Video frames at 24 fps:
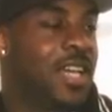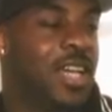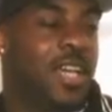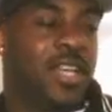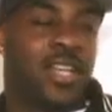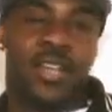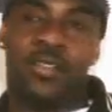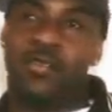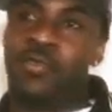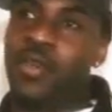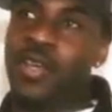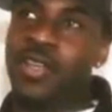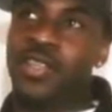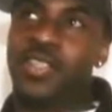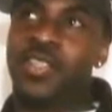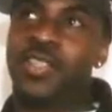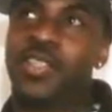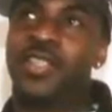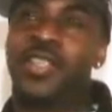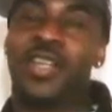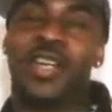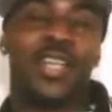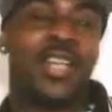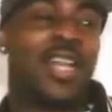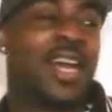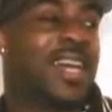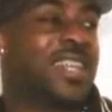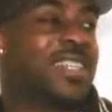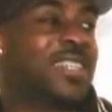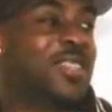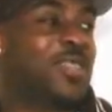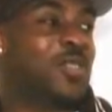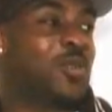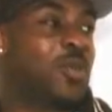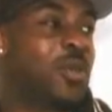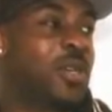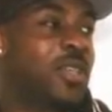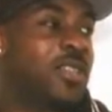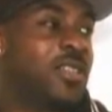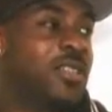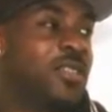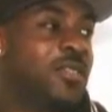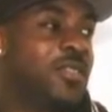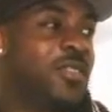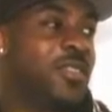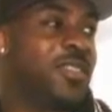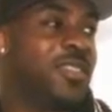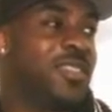and I invested in the classes, man.
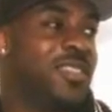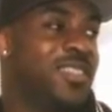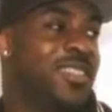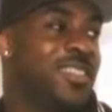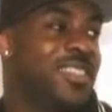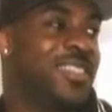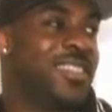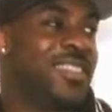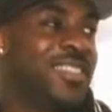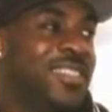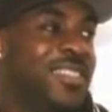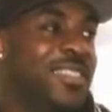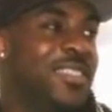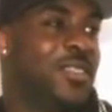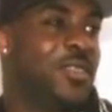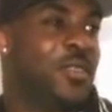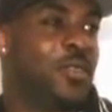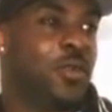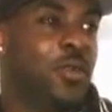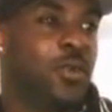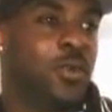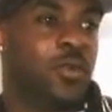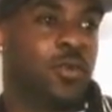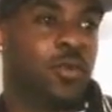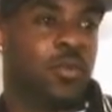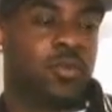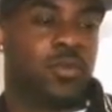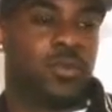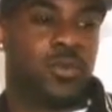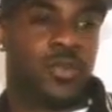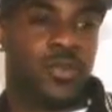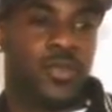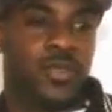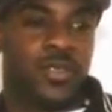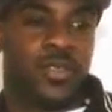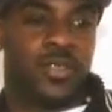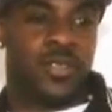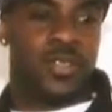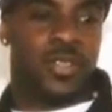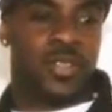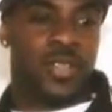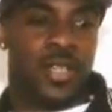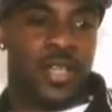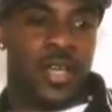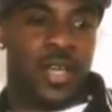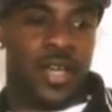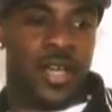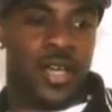You know,
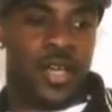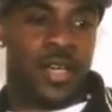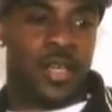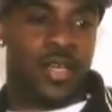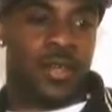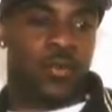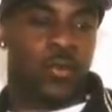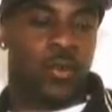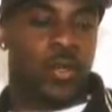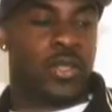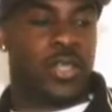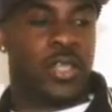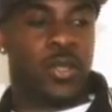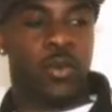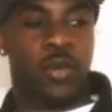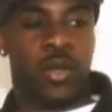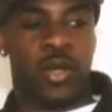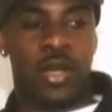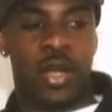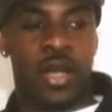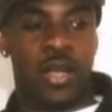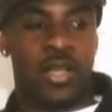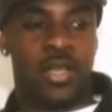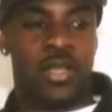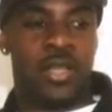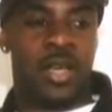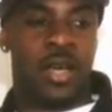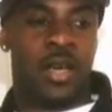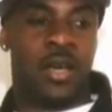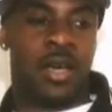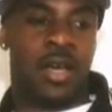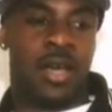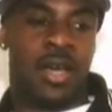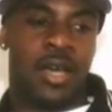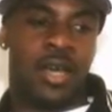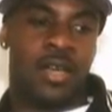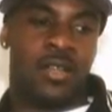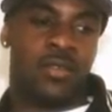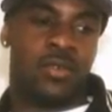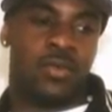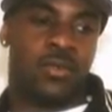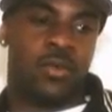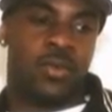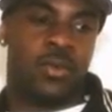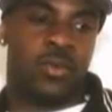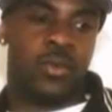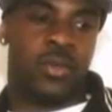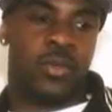and one thing with Cardinal,
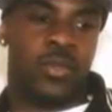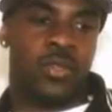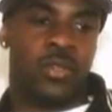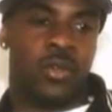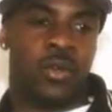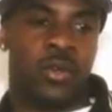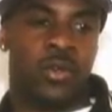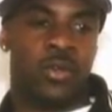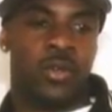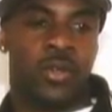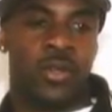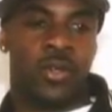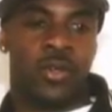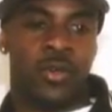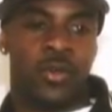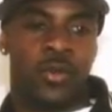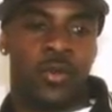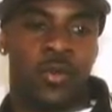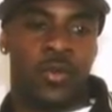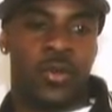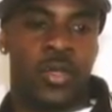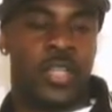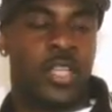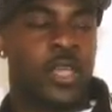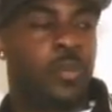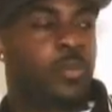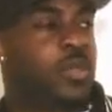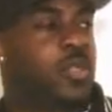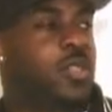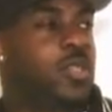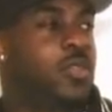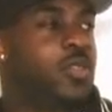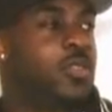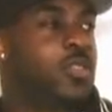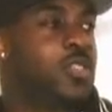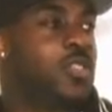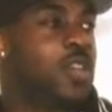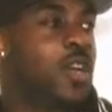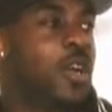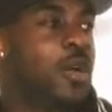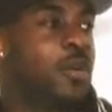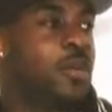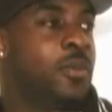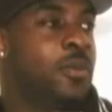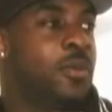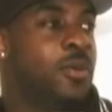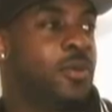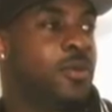you know, we keep each other
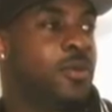sharp.